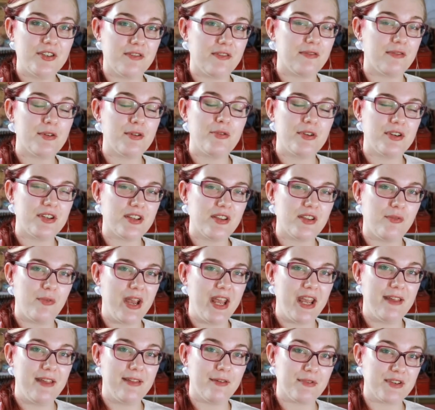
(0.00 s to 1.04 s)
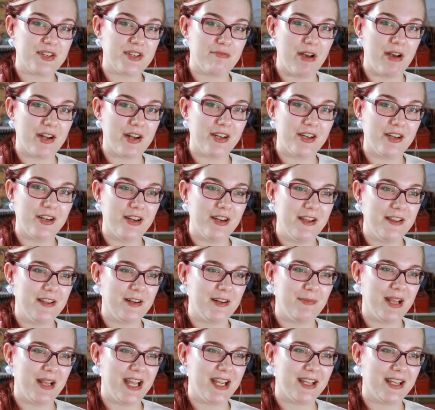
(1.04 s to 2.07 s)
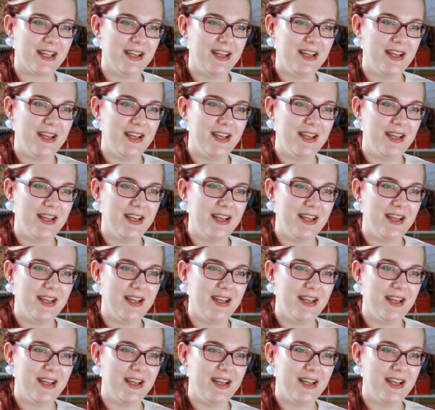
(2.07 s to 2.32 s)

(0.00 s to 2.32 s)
3/4 of the way through a sweater, and then I'm like,